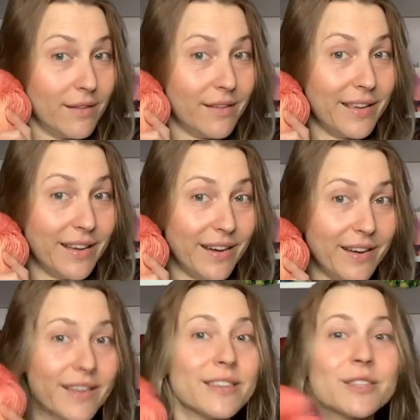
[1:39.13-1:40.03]
Yeah,
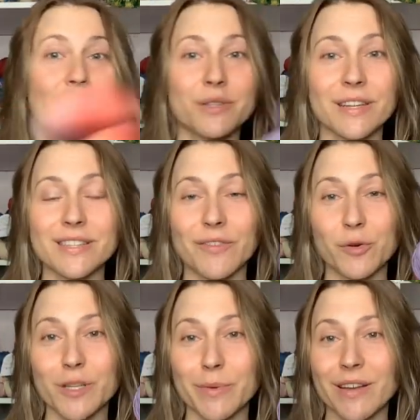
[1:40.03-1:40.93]
so Sunset for
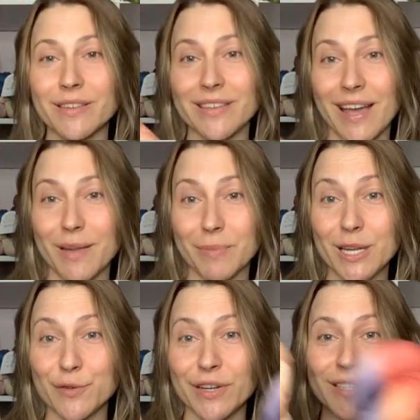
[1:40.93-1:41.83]
Somebody Else and
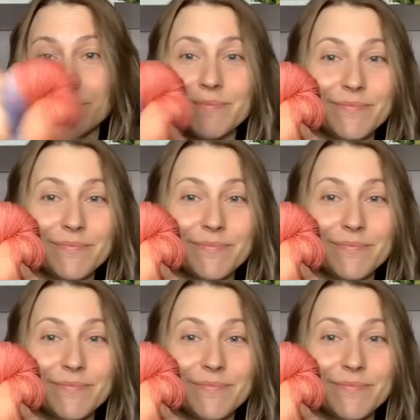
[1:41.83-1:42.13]
Peach Fuzz,